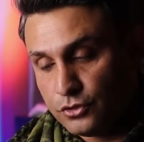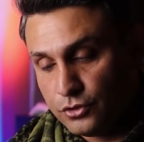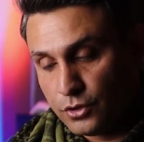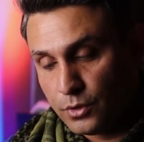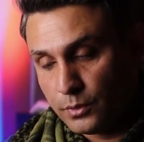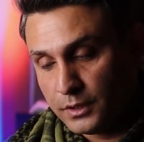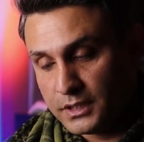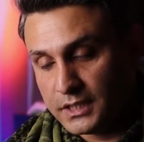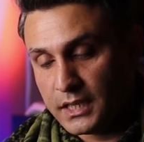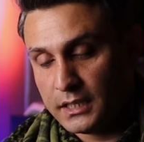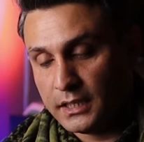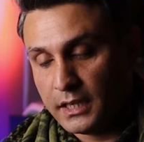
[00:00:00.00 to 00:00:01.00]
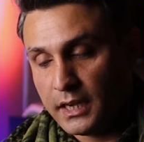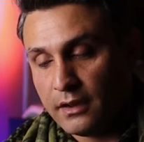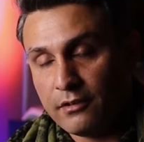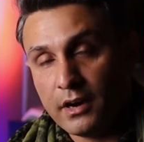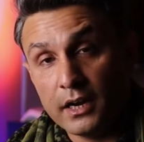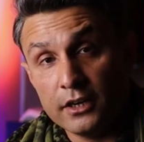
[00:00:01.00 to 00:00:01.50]
drone is that they
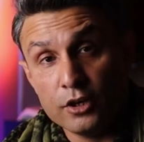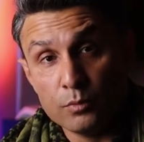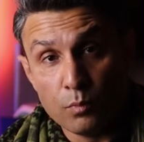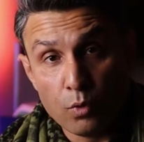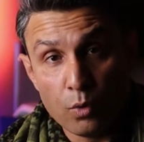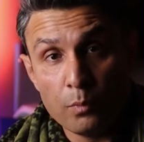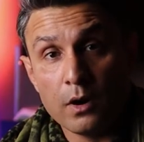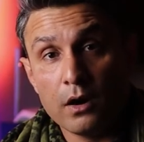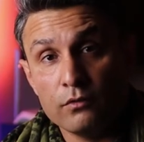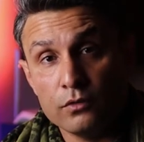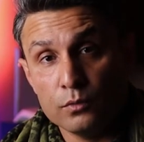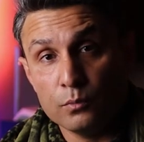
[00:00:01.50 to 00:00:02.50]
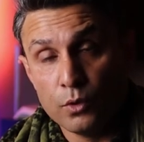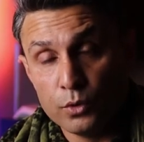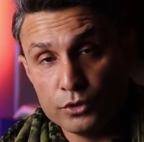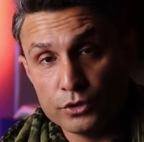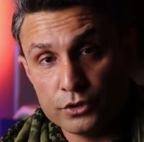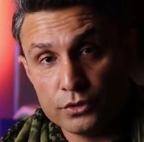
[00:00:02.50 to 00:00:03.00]
have added more powerful
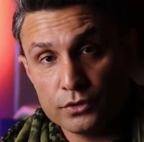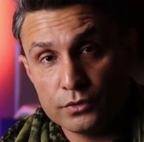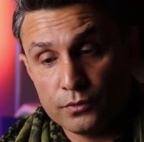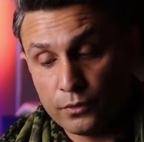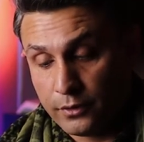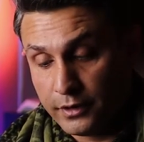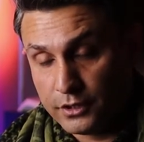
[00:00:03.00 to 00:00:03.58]
motors for